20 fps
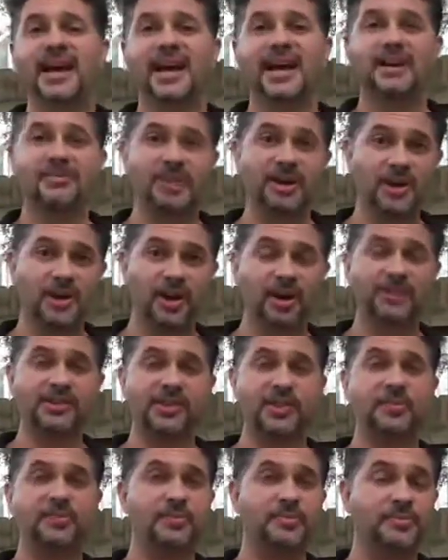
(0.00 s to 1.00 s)
Um, and
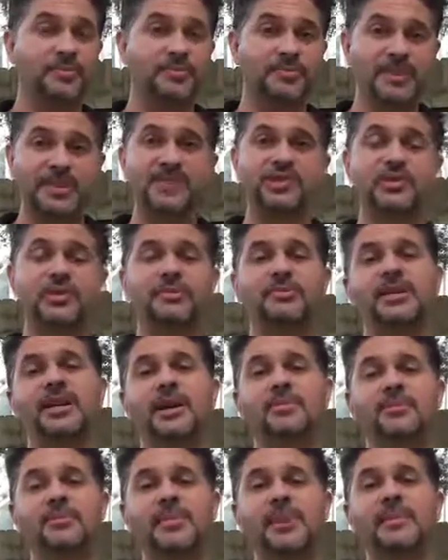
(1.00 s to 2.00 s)
also be sure and
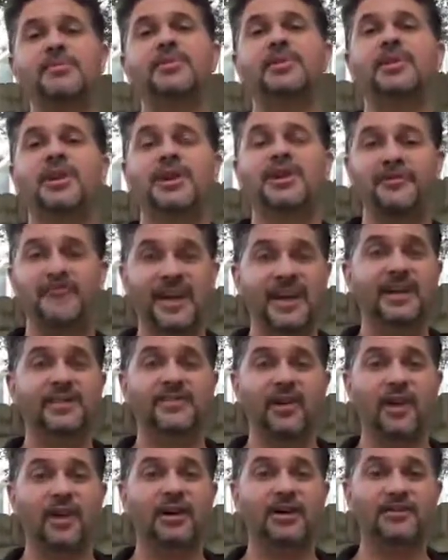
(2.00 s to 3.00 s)
become a member, a fan
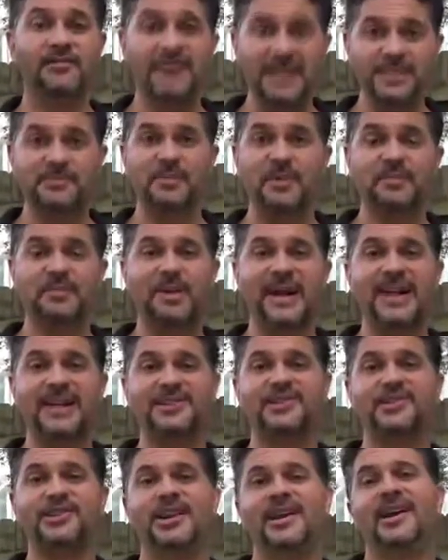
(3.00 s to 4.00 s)
of our Facebook
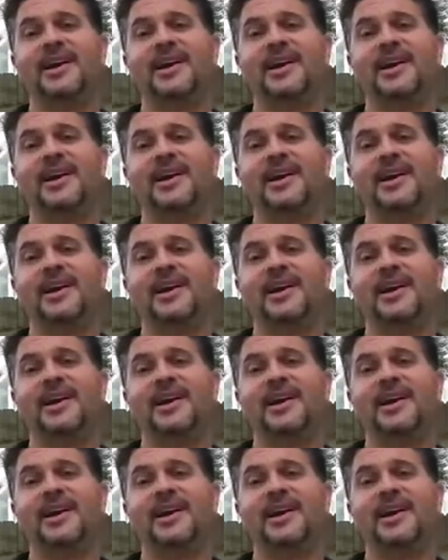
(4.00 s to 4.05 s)
page